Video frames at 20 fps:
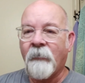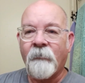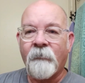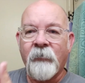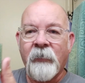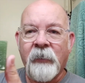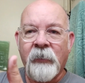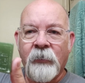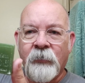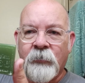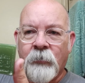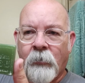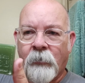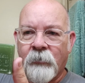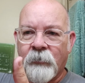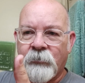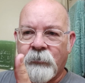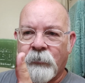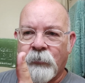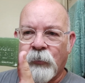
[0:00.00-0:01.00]
Phoenix
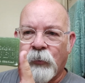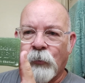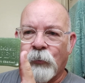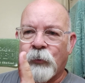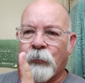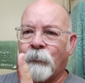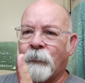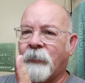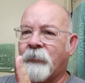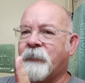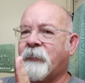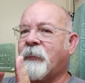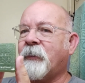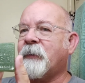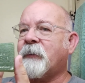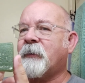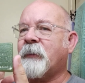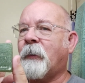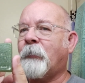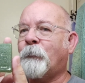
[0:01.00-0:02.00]
Artisan Accoutrements.
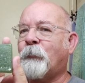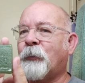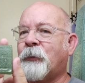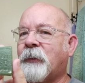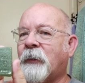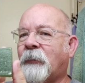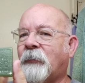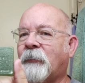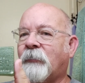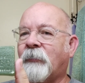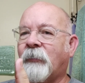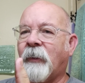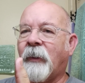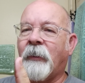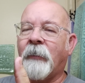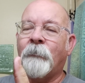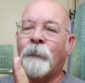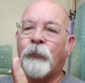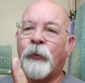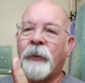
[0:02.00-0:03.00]
This
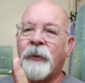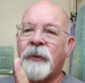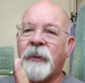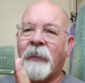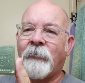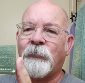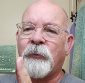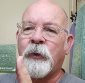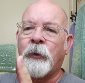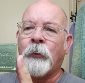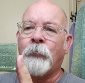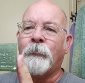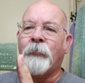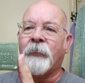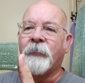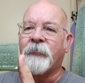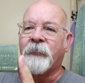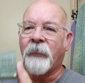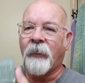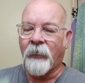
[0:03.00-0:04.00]
particular pre-shave cube
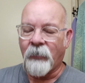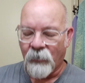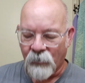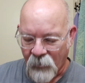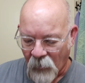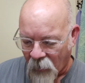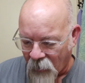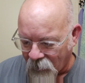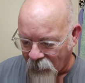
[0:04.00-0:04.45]
is the